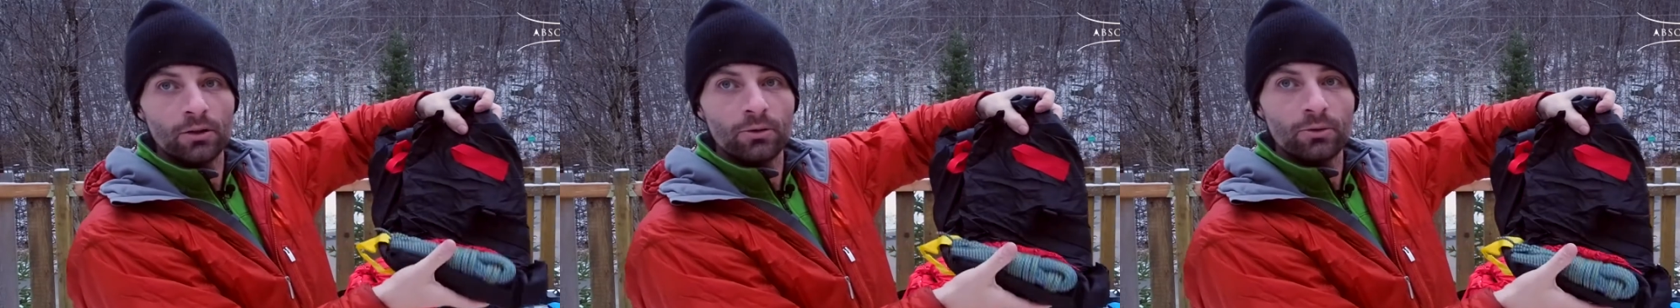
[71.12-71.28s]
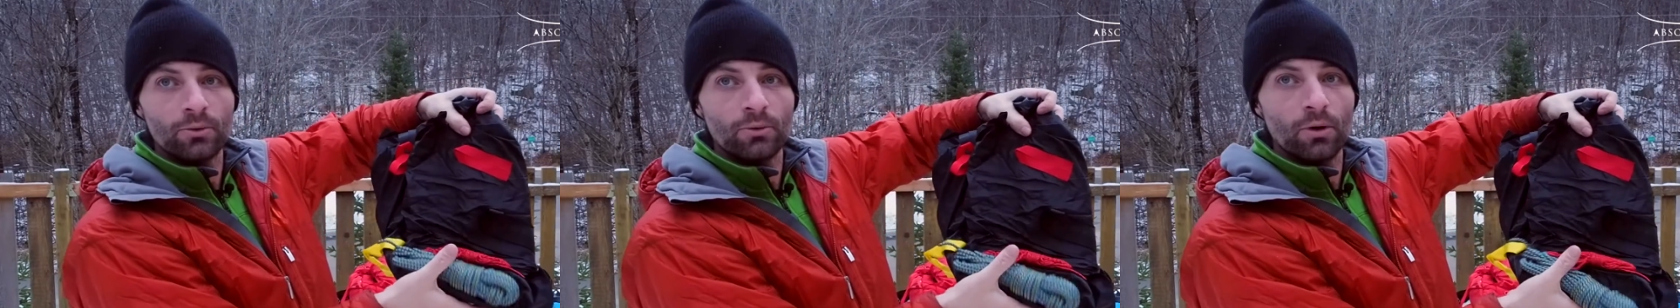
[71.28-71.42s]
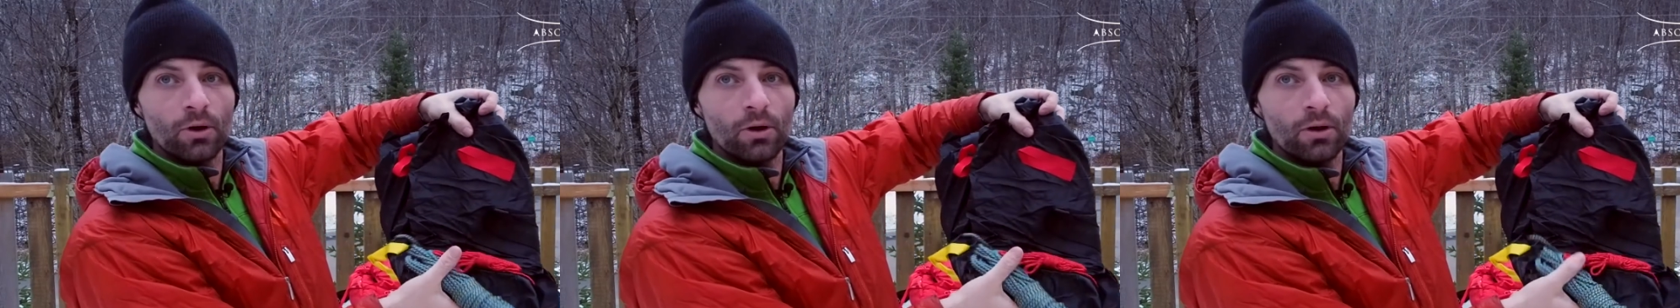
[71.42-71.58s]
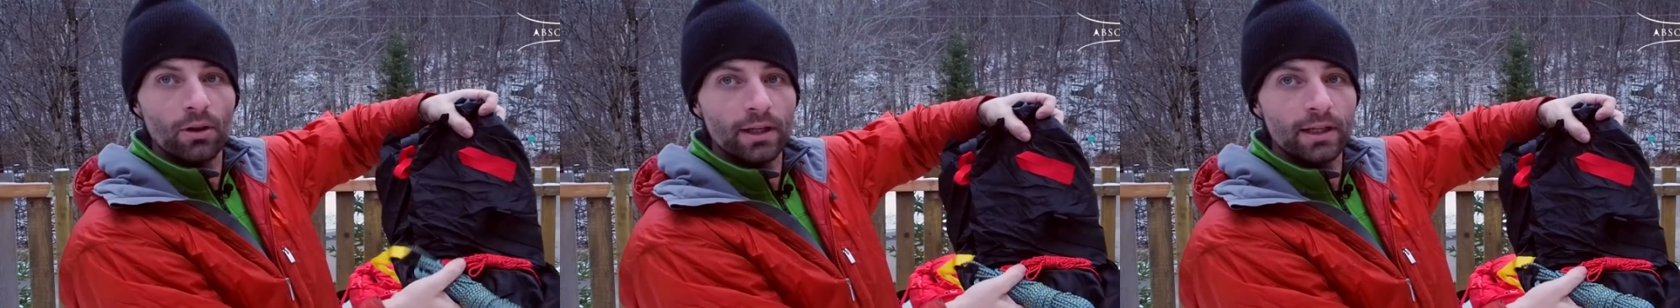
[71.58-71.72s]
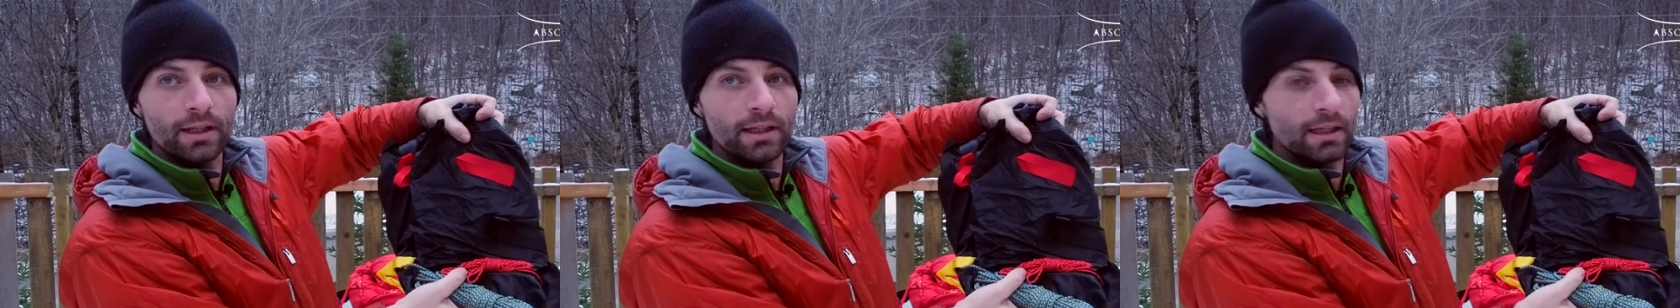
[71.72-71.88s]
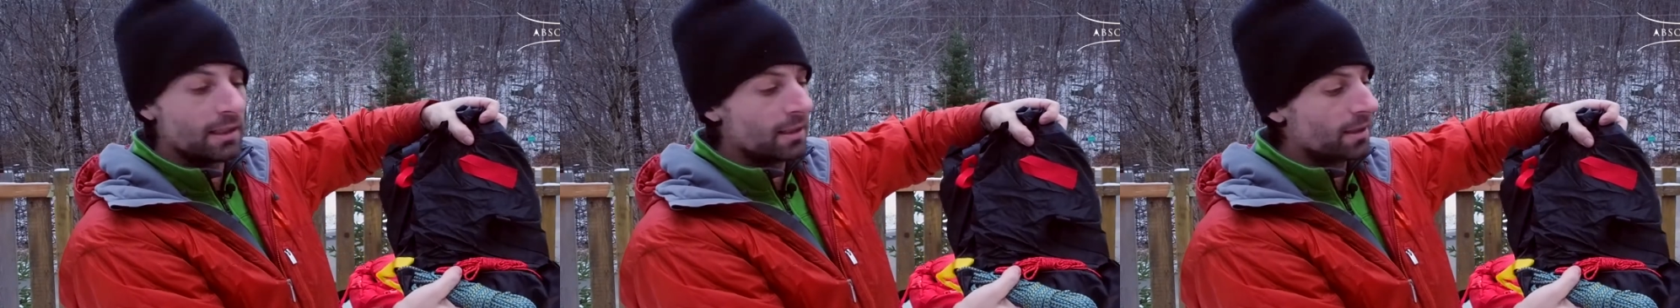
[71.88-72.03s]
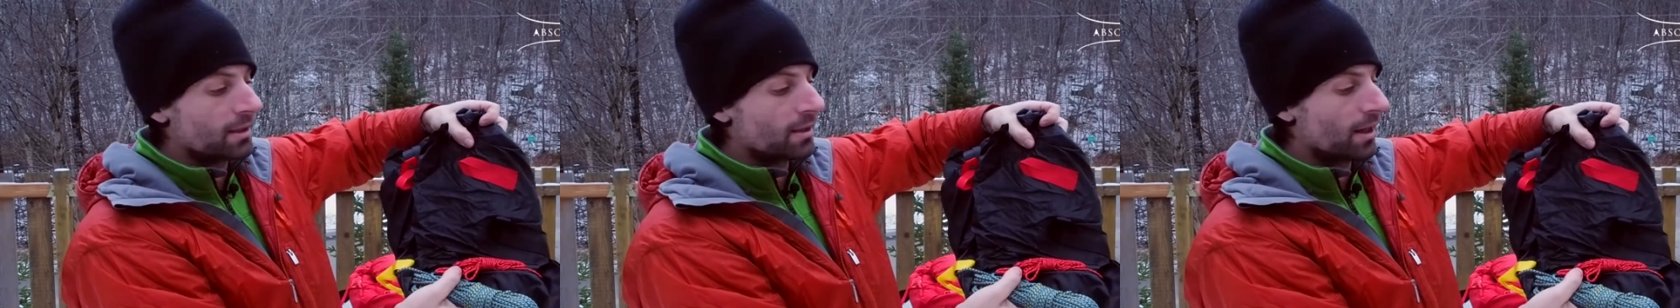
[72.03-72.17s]
unroll it,
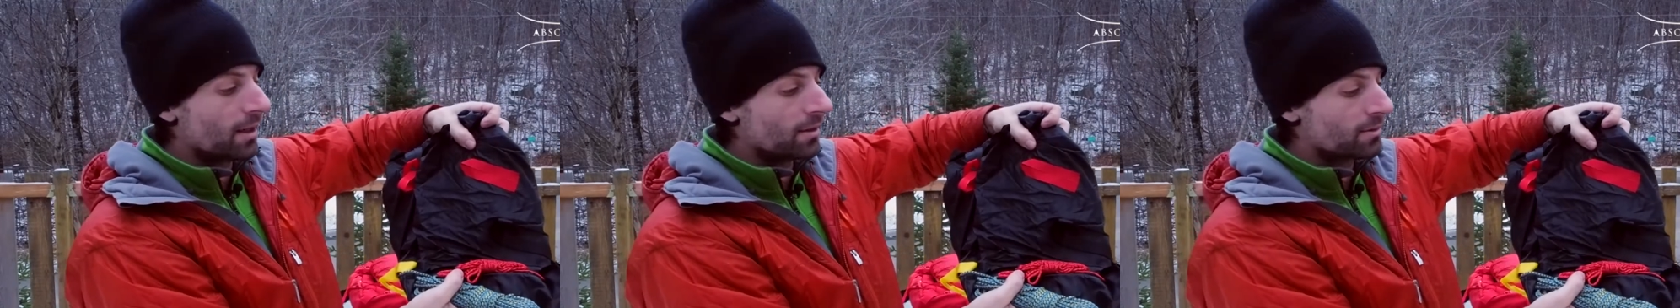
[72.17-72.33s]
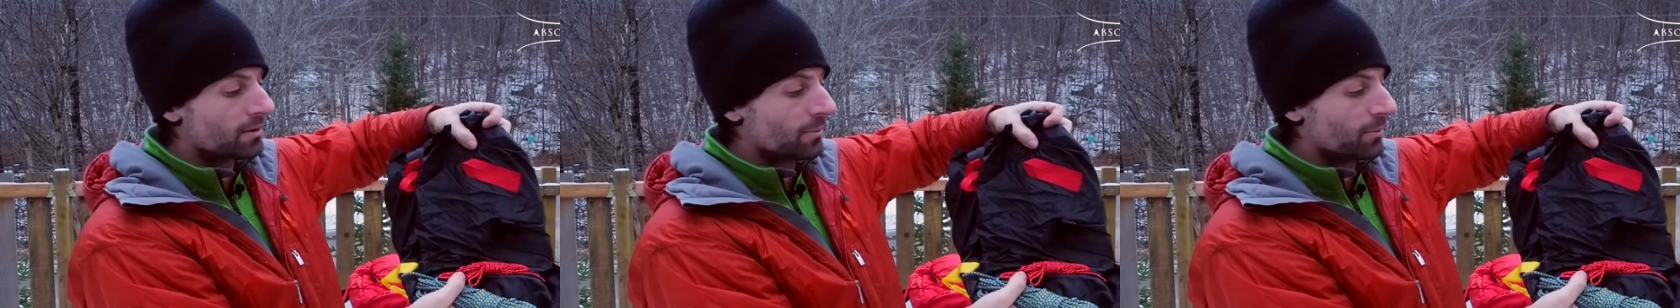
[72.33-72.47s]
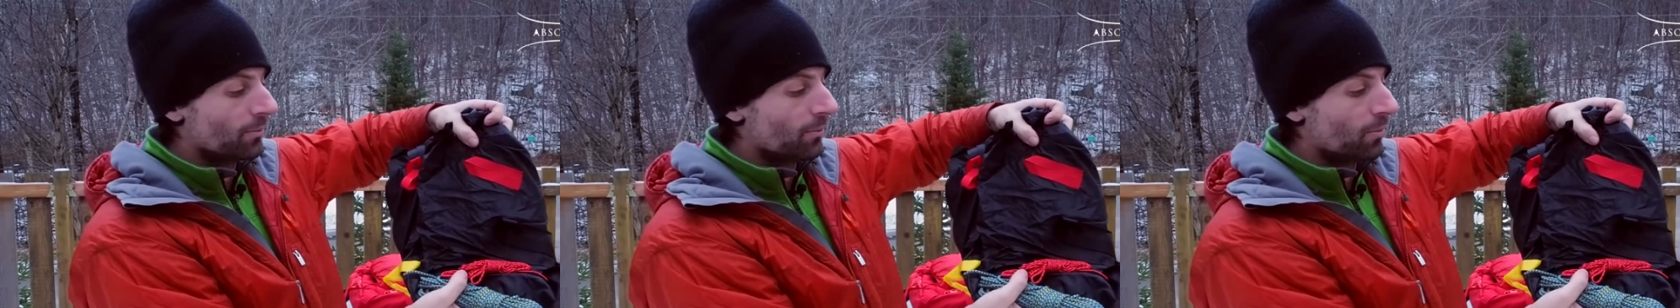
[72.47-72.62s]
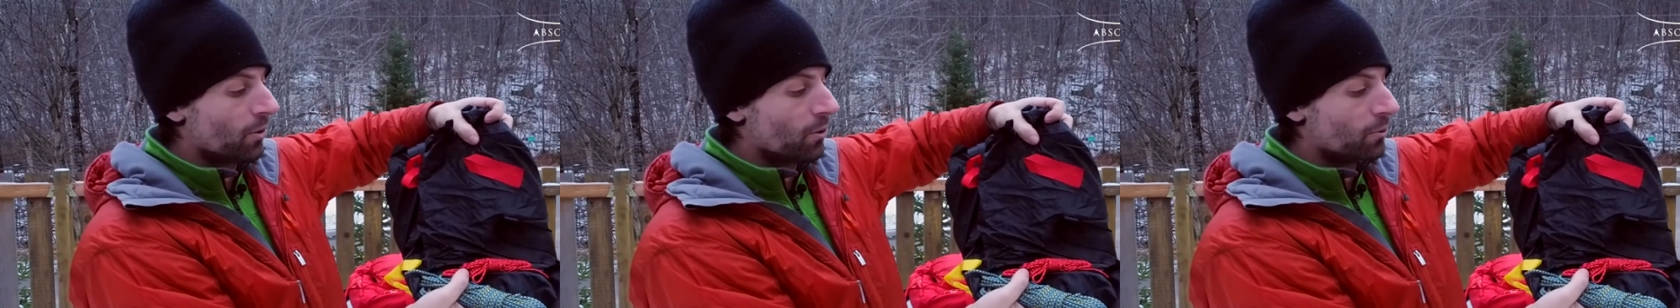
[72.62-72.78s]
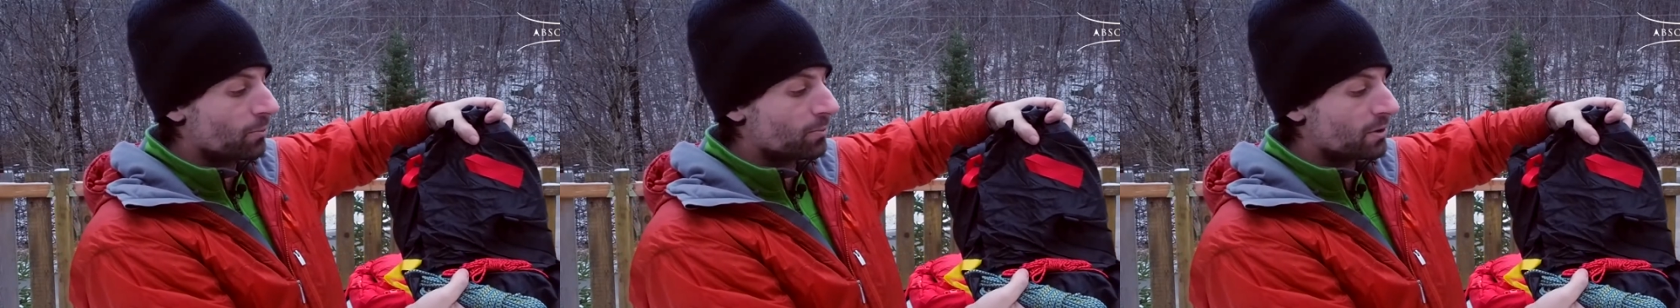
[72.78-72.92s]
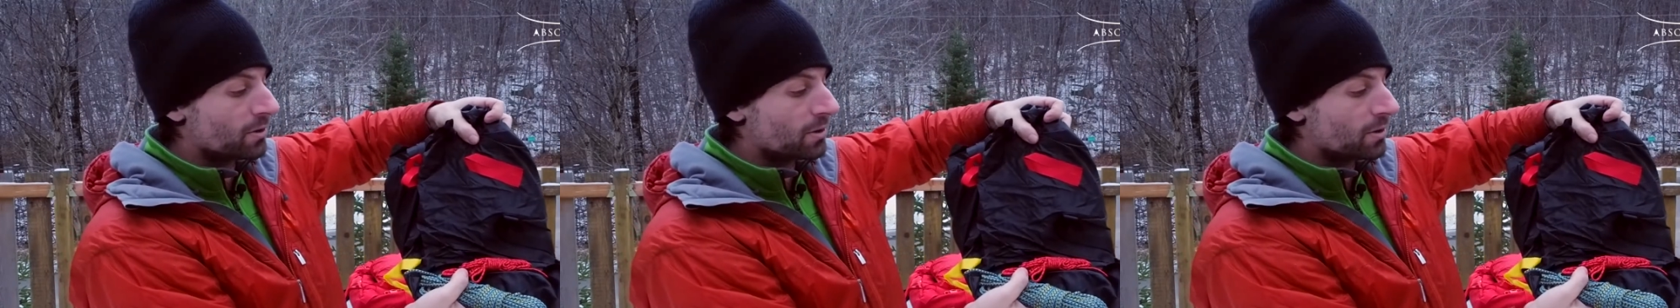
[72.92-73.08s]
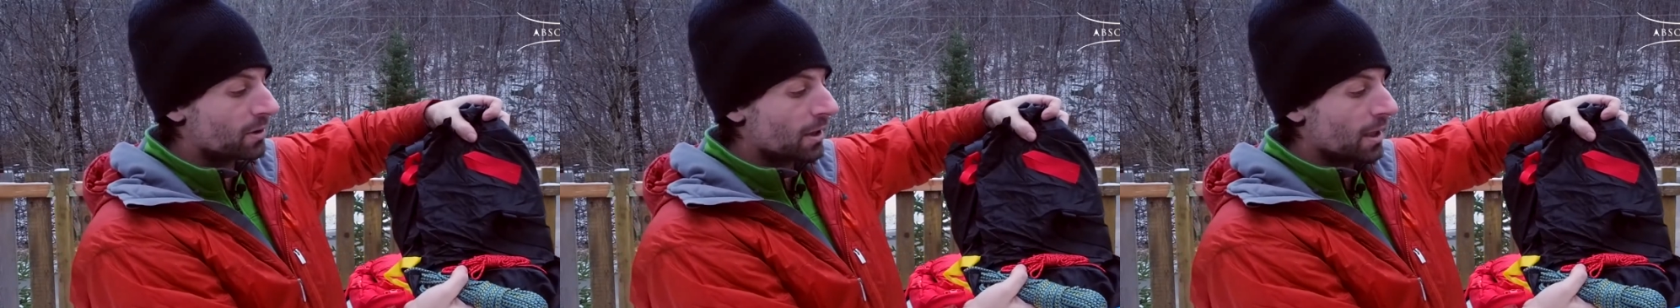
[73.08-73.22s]
and you got some
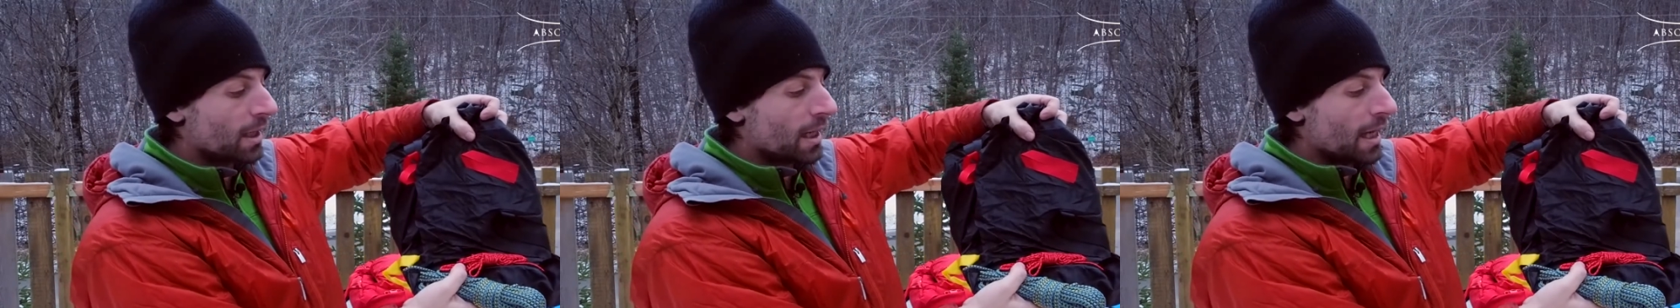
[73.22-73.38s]
ropes